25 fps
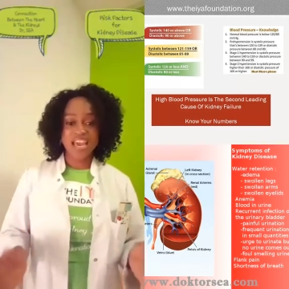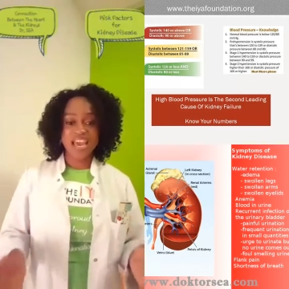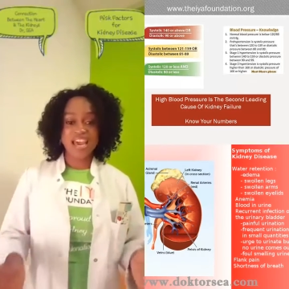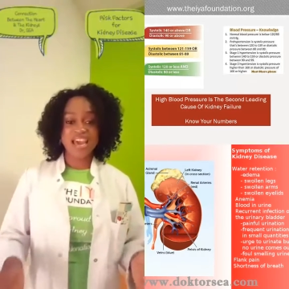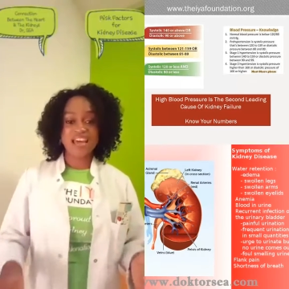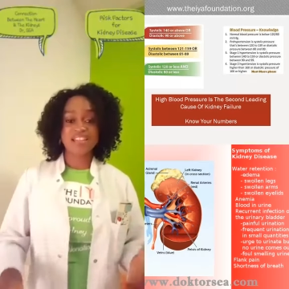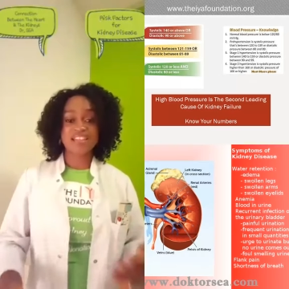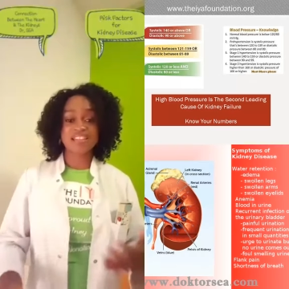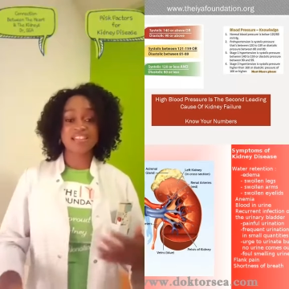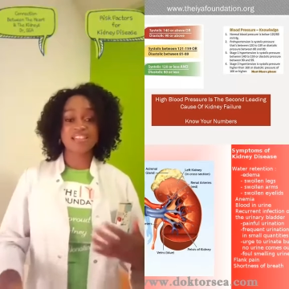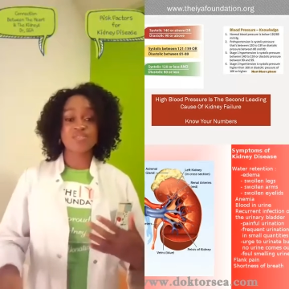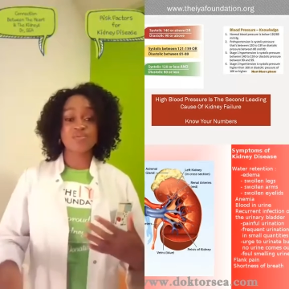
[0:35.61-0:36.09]

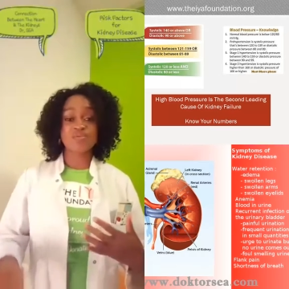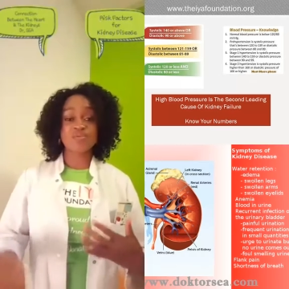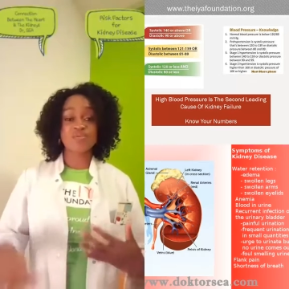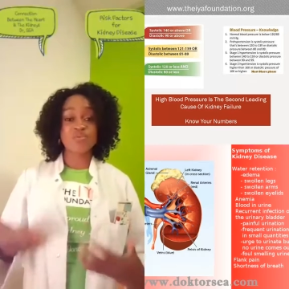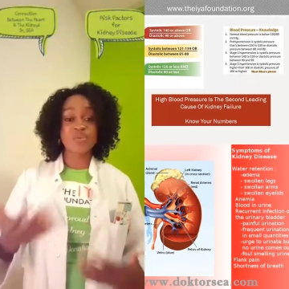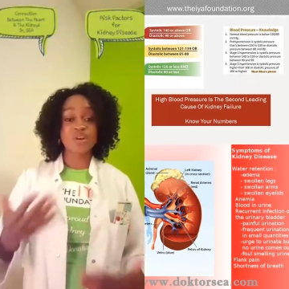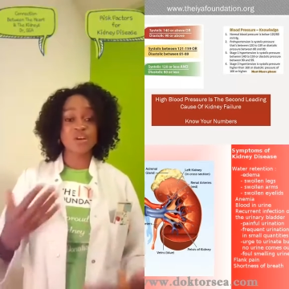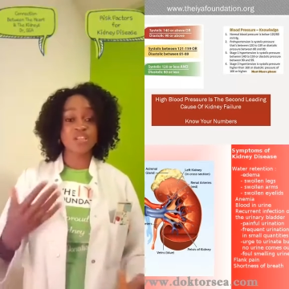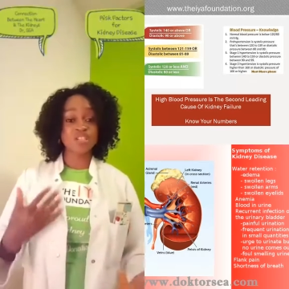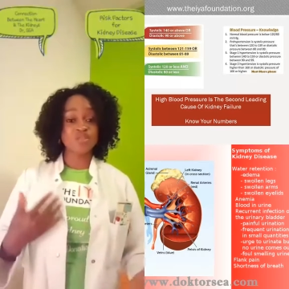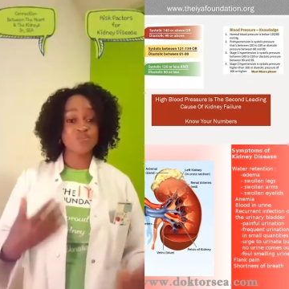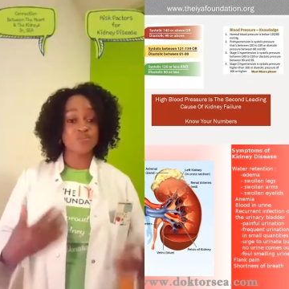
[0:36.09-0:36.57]
and they
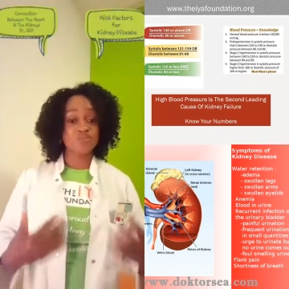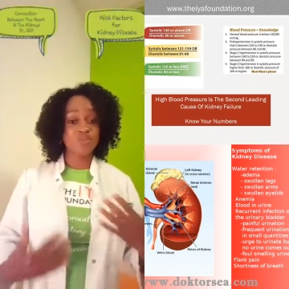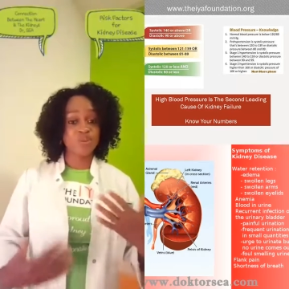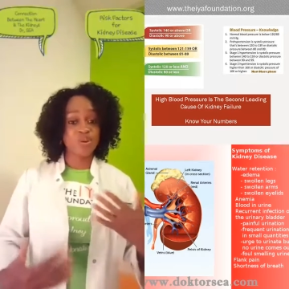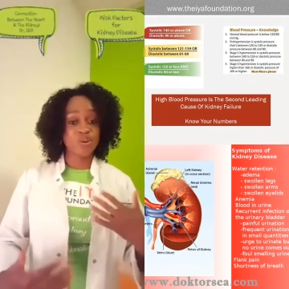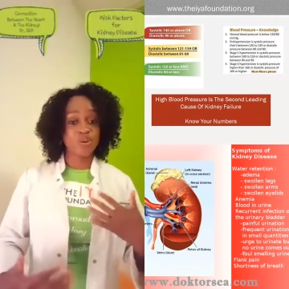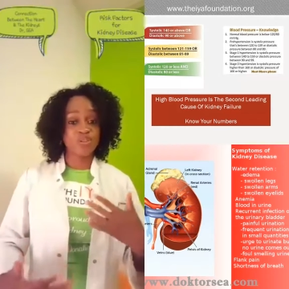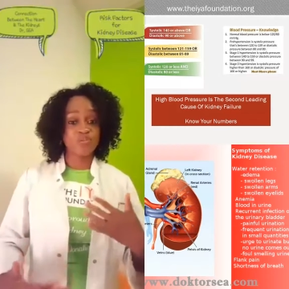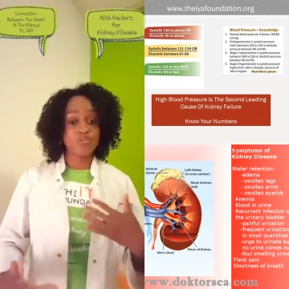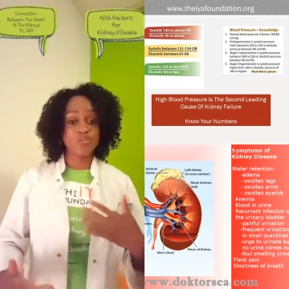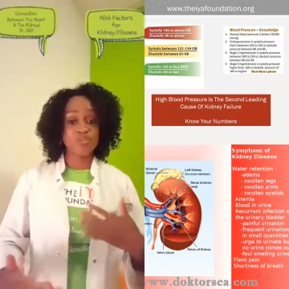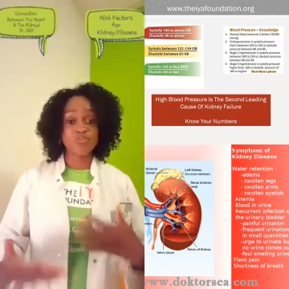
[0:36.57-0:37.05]
wash
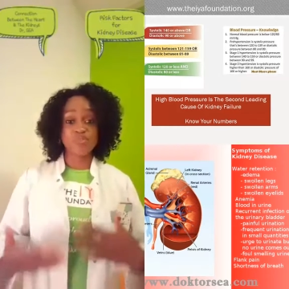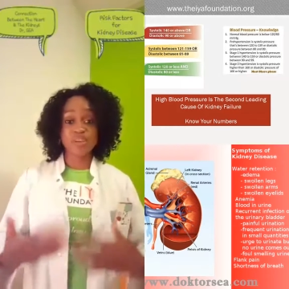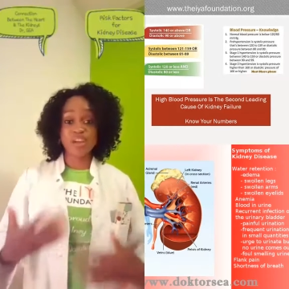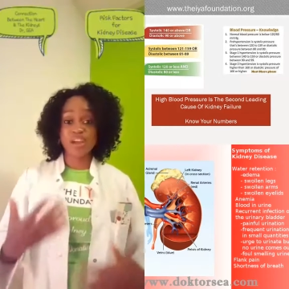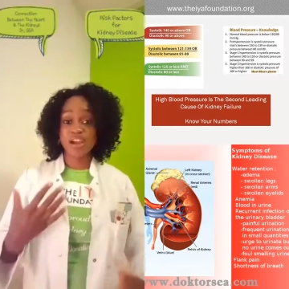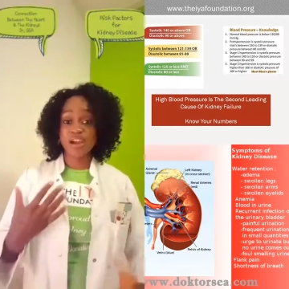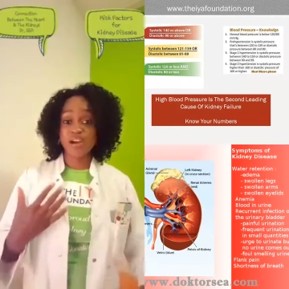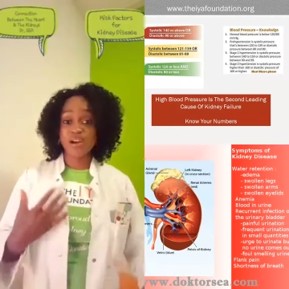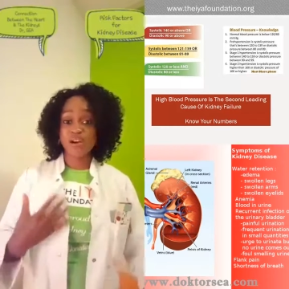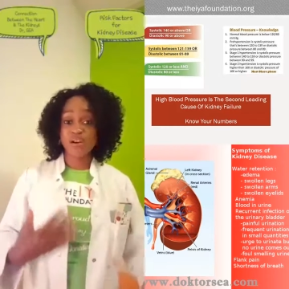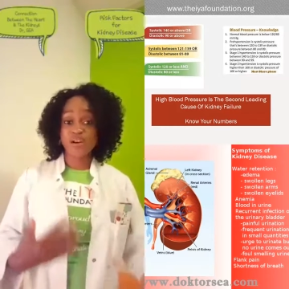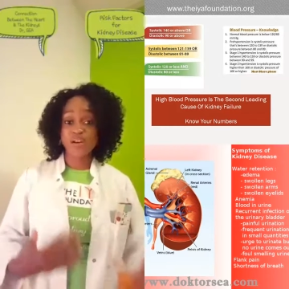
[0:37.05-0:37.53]
blood from
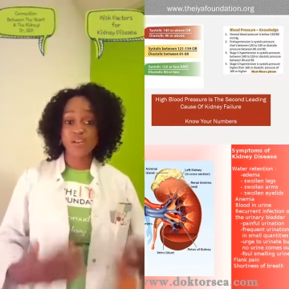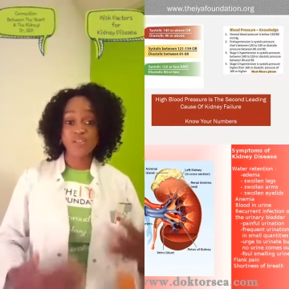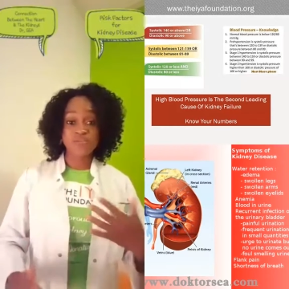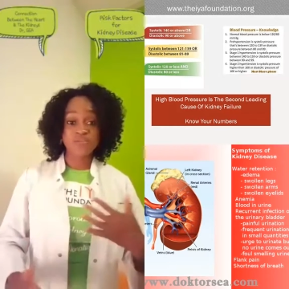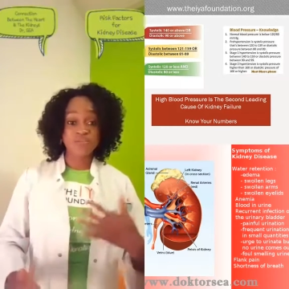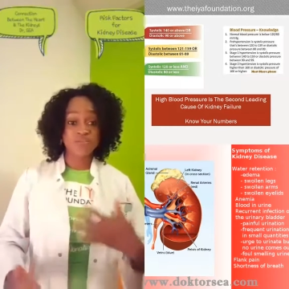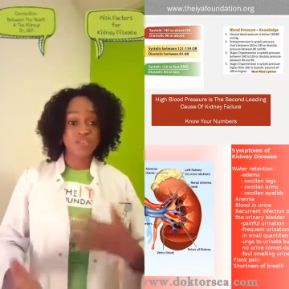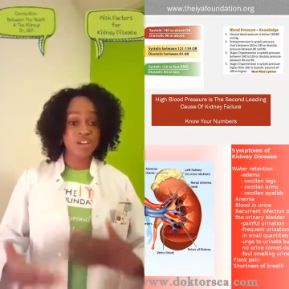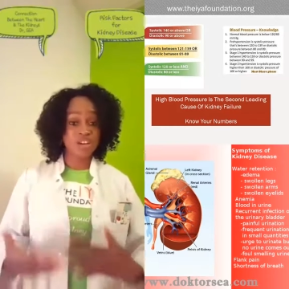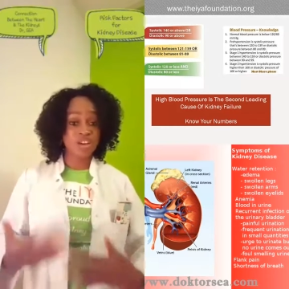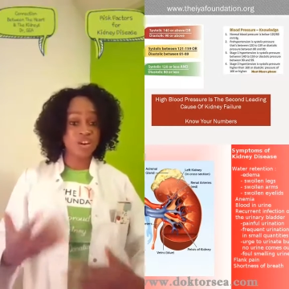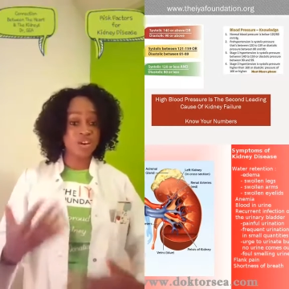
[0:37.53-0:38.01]

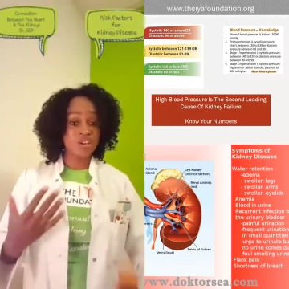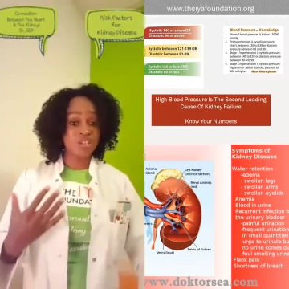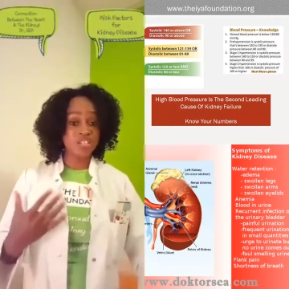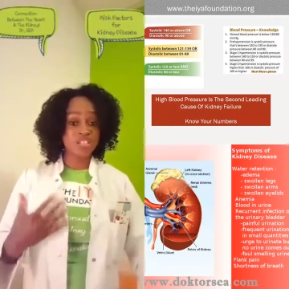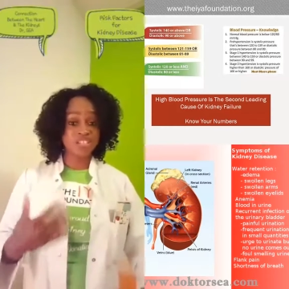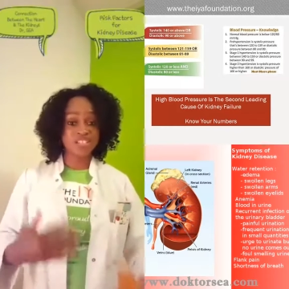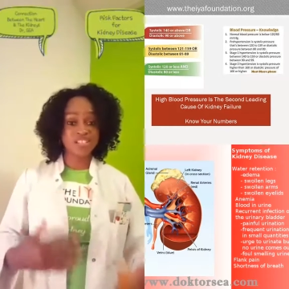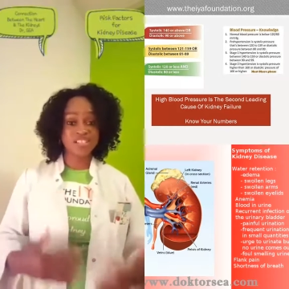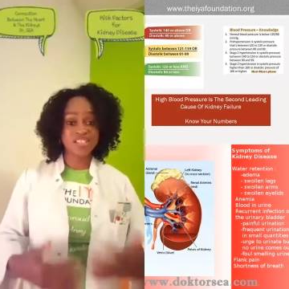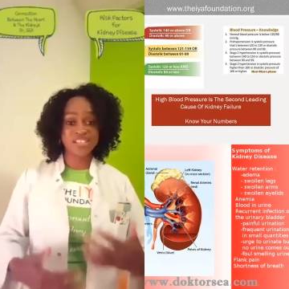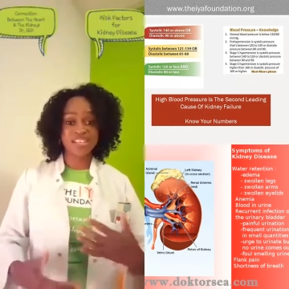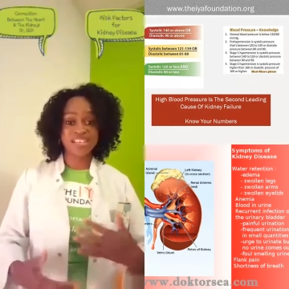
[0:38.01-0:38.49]
every
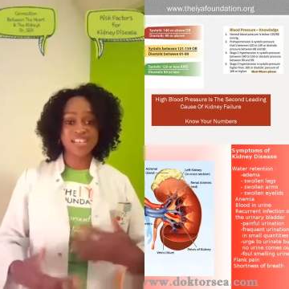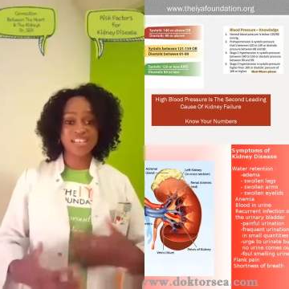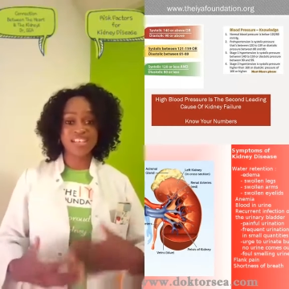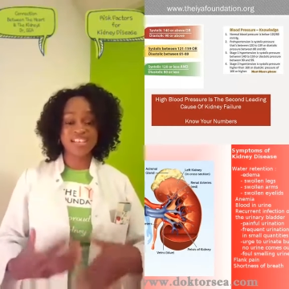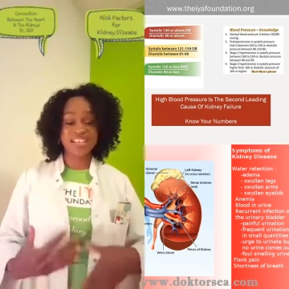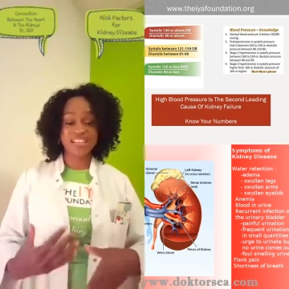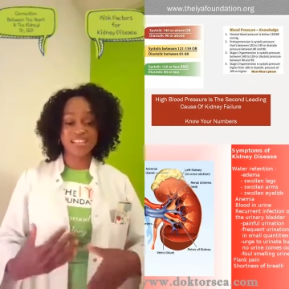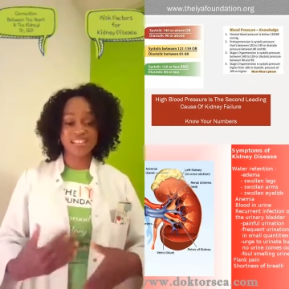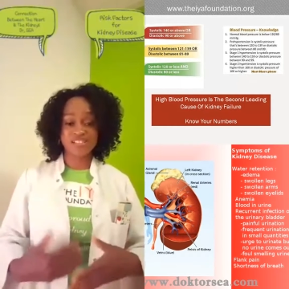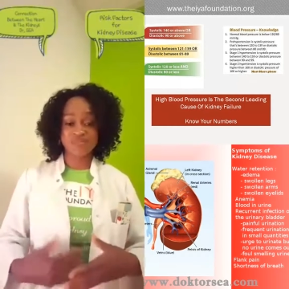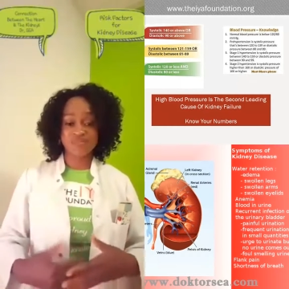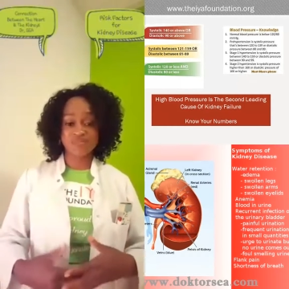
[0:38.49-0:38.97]
other organ
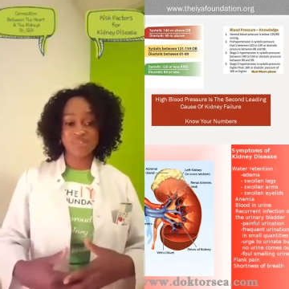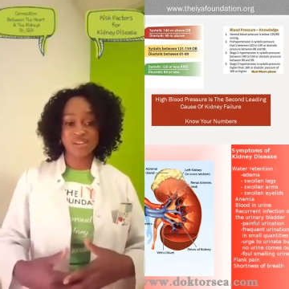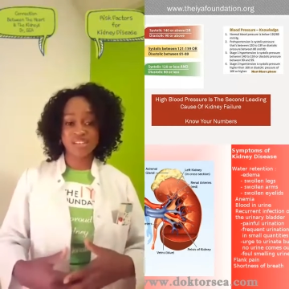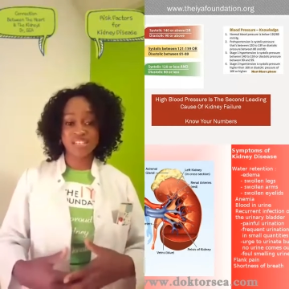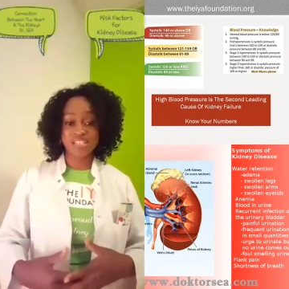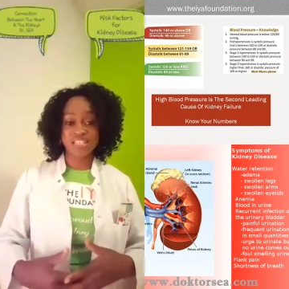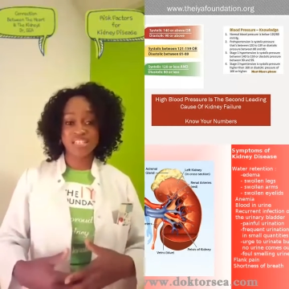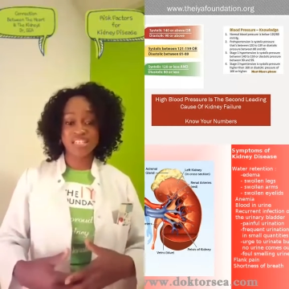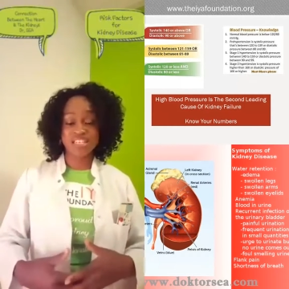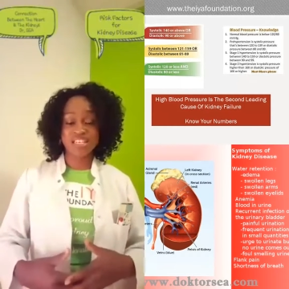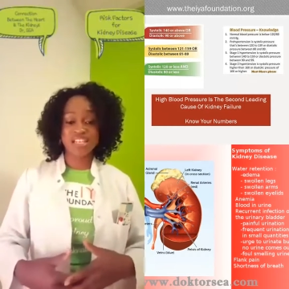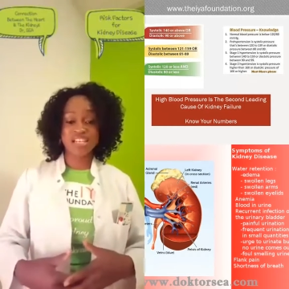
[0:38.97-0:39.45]
in the
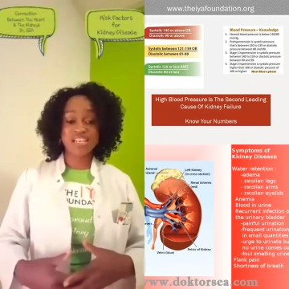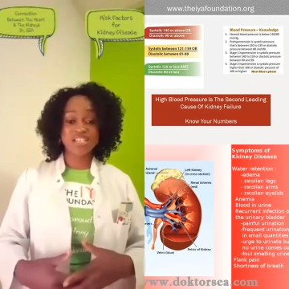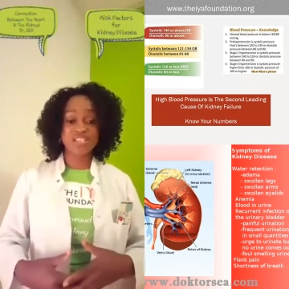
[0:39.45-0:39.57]
body